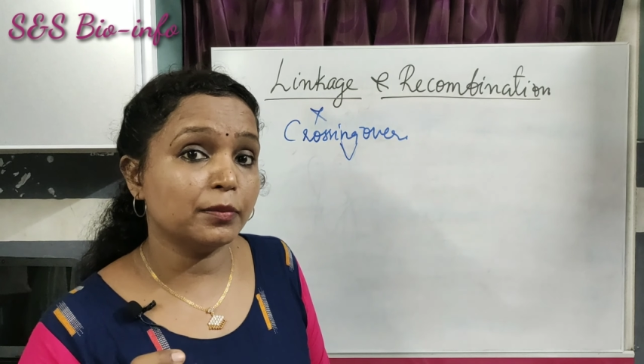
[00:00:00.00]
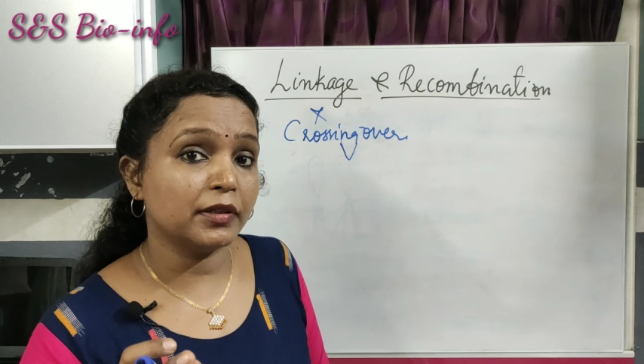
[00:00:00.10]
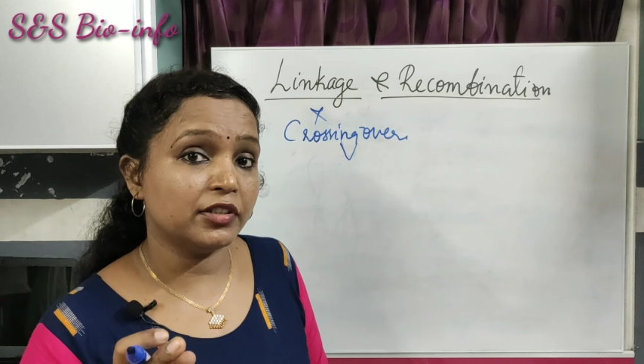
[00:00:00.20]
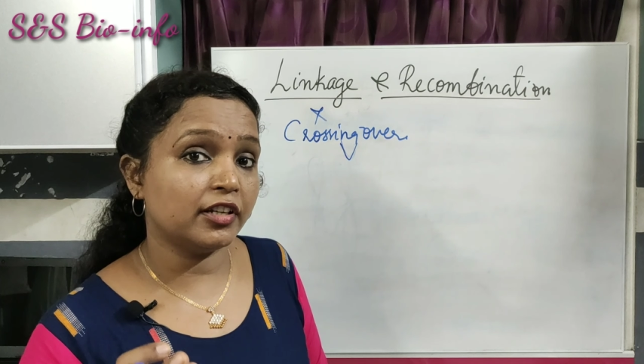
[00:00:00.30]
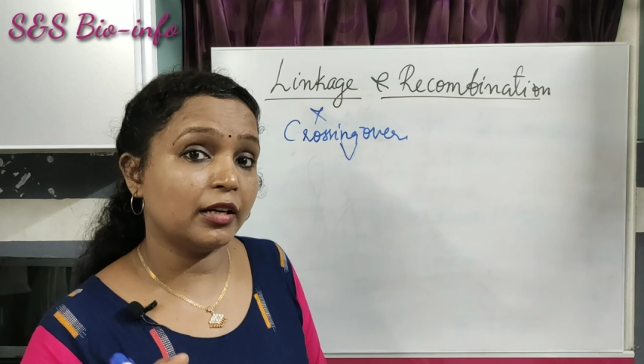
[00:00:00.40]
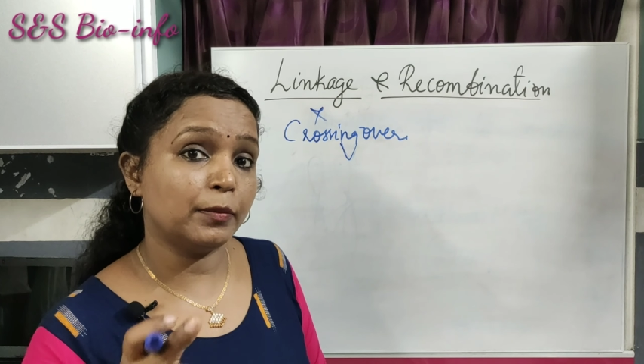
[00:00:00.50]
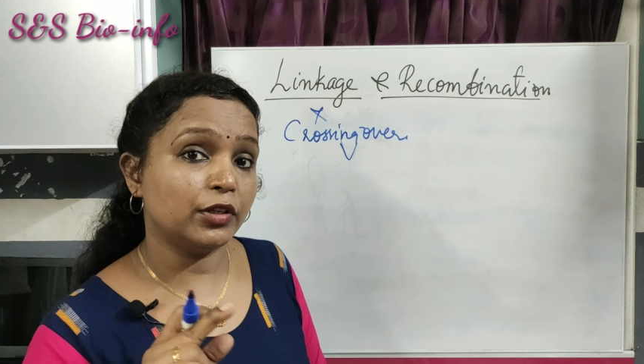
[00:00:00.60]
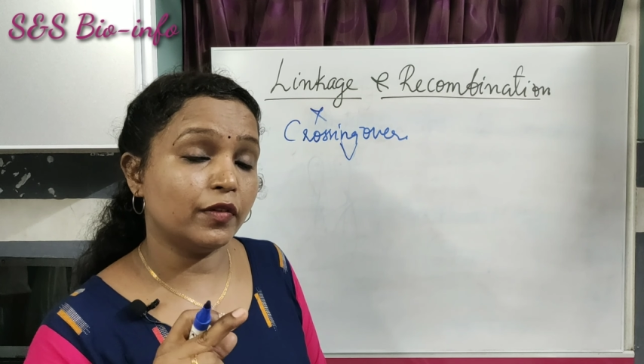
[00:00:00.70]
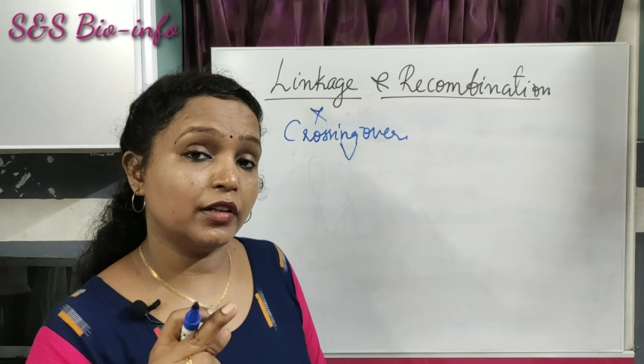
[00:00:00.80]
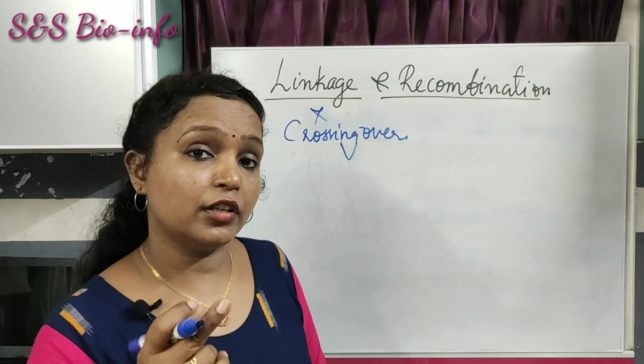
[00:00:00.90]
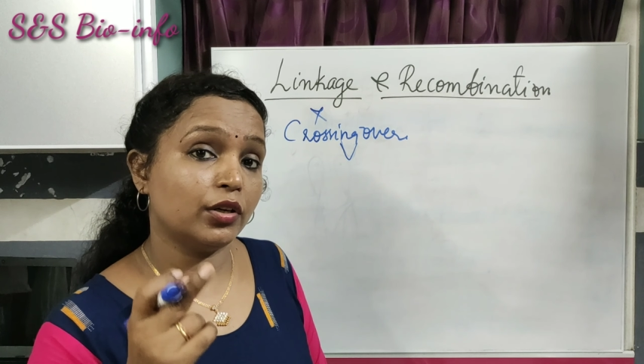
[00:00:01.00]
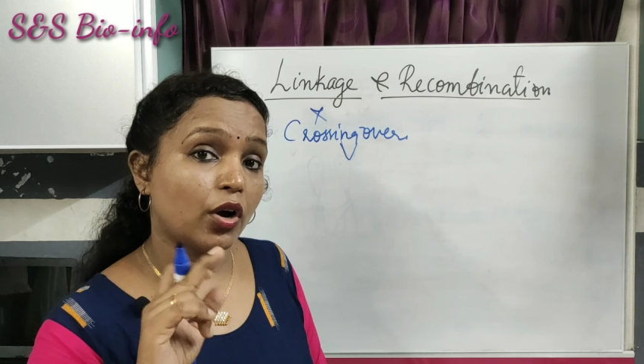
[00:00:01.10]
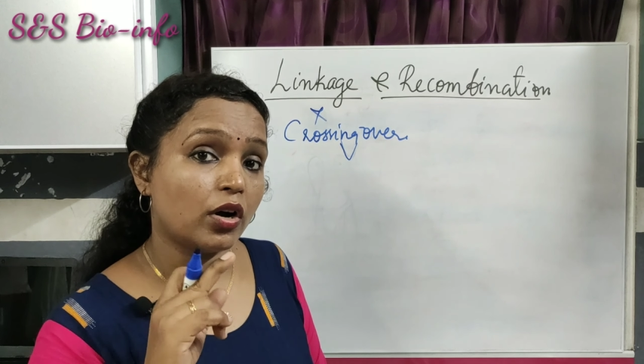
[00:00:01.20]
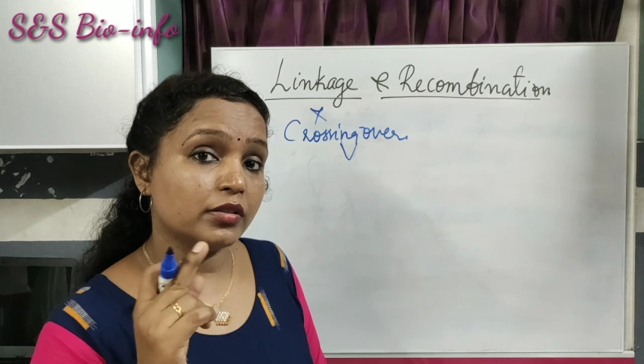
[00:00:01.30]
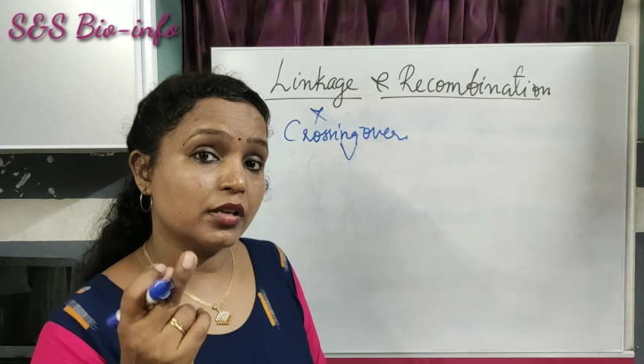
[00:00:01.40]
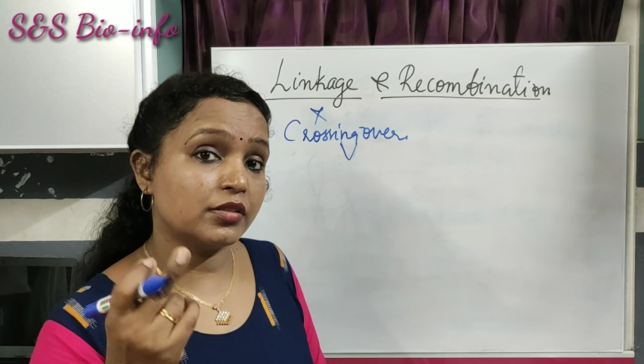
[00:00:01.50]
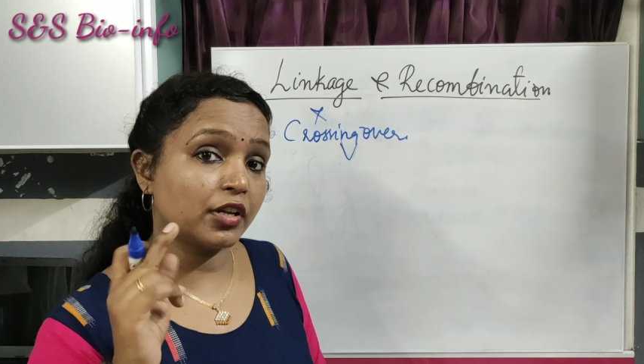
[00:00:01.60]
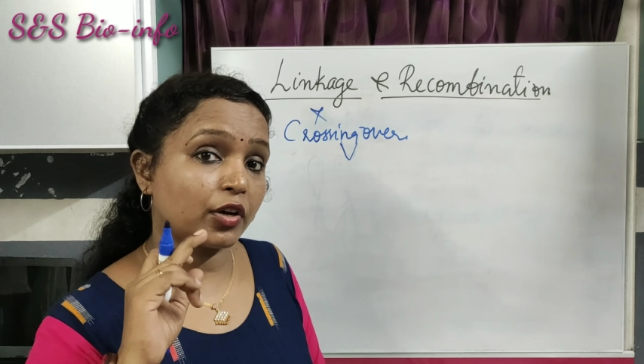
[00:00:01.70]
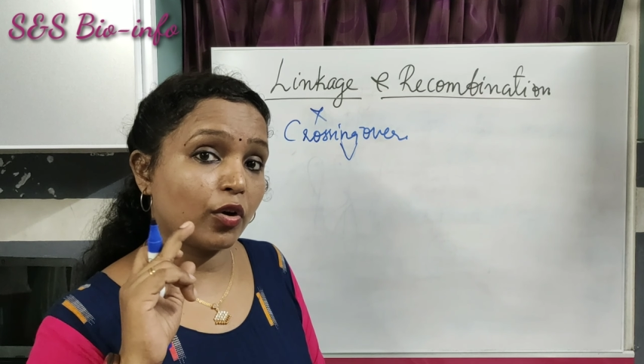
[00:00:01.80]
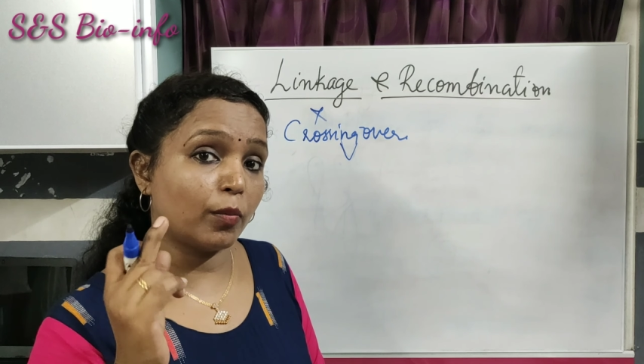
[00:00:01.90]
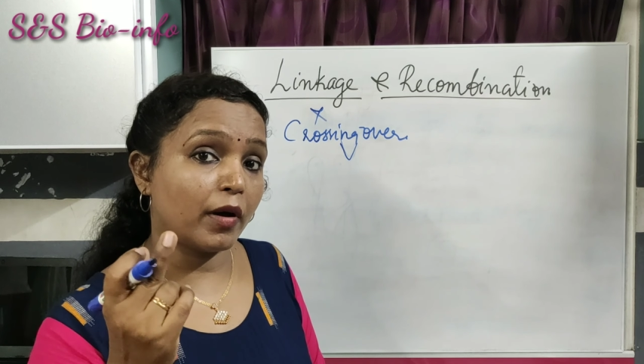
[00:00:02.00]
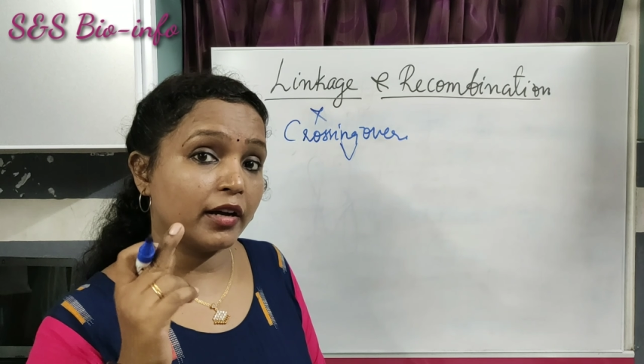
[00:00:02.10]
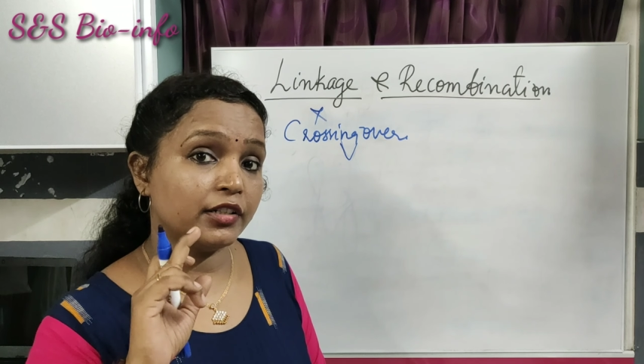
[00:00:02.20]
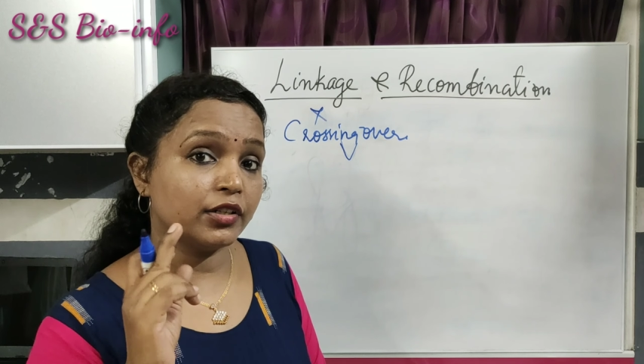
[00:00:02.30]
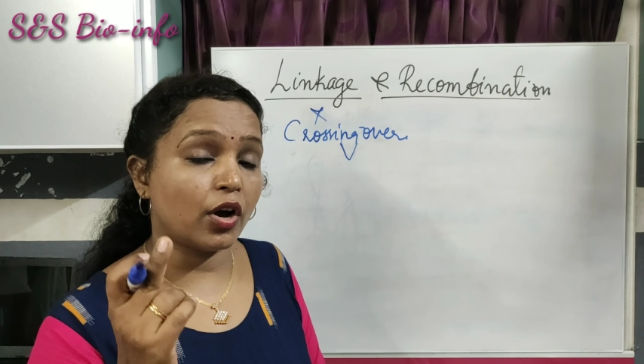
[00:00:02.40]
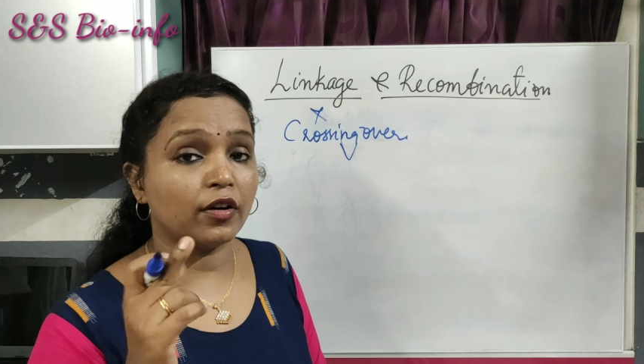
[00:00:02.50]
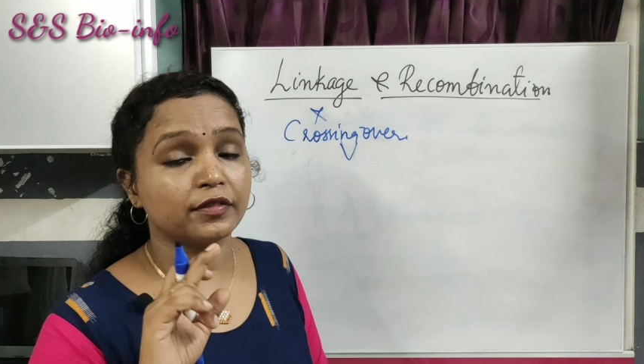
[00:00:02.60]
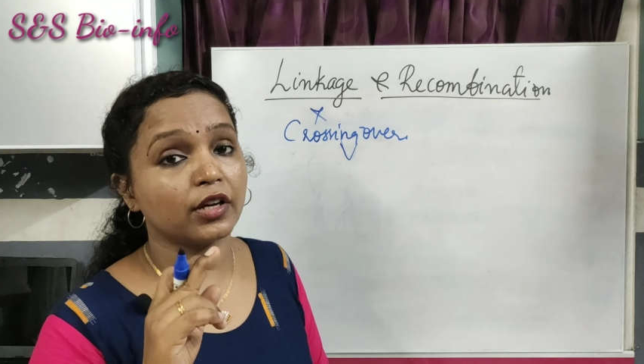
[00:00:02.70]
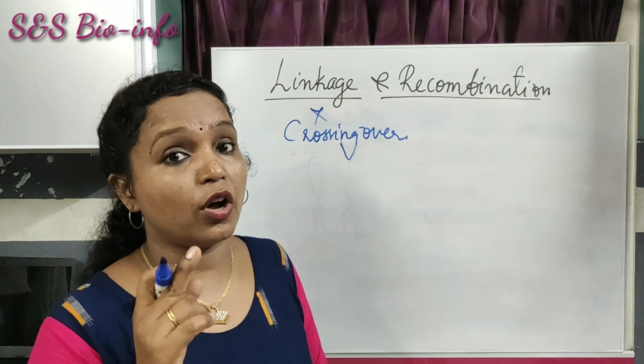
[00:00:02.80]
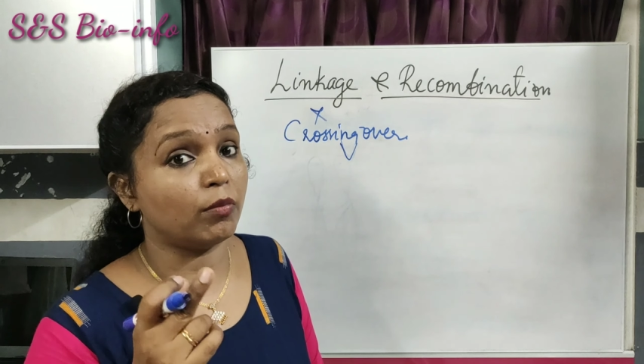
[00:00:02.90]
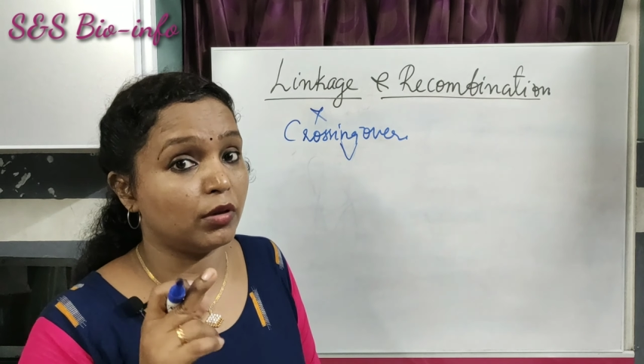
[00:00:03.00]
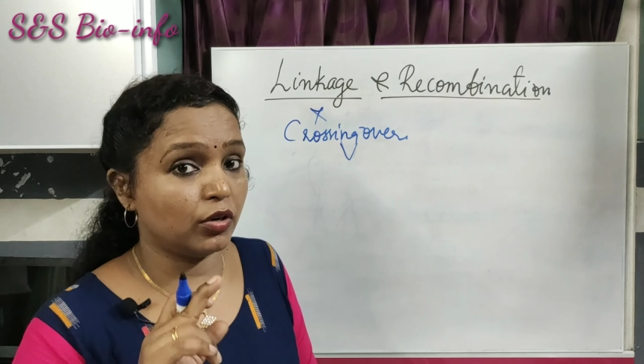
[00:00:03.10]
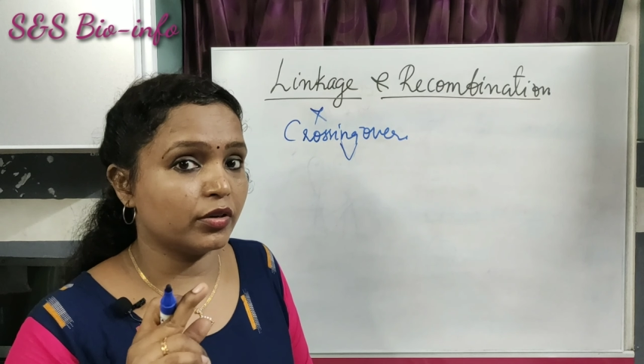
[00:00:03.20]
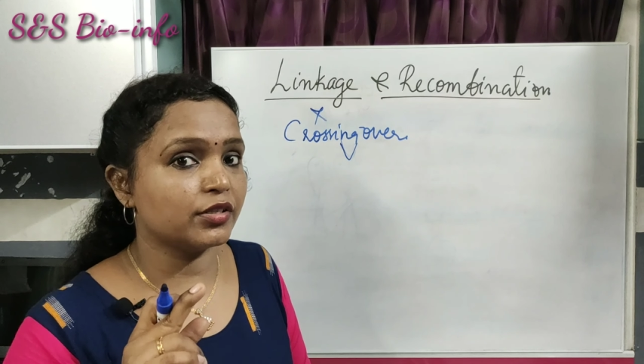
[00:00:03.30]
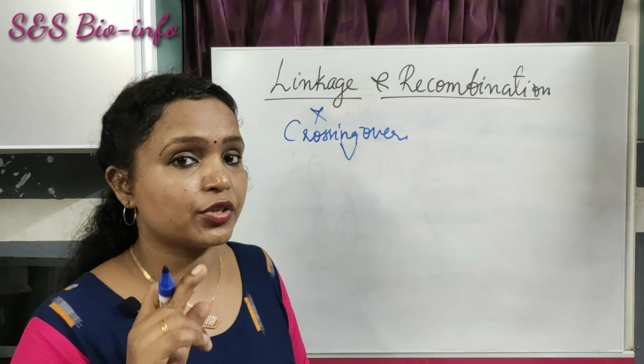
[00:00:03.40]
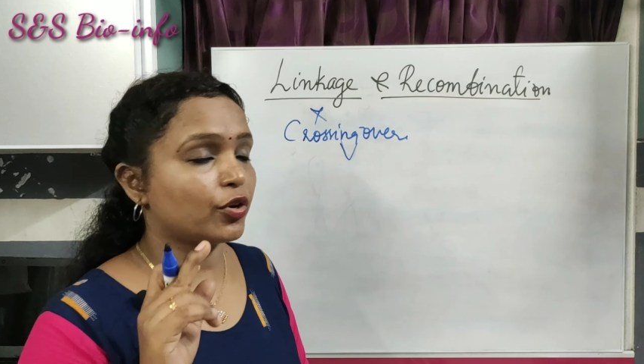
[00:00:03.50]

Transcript: material between the non-sister chromatid of the homologous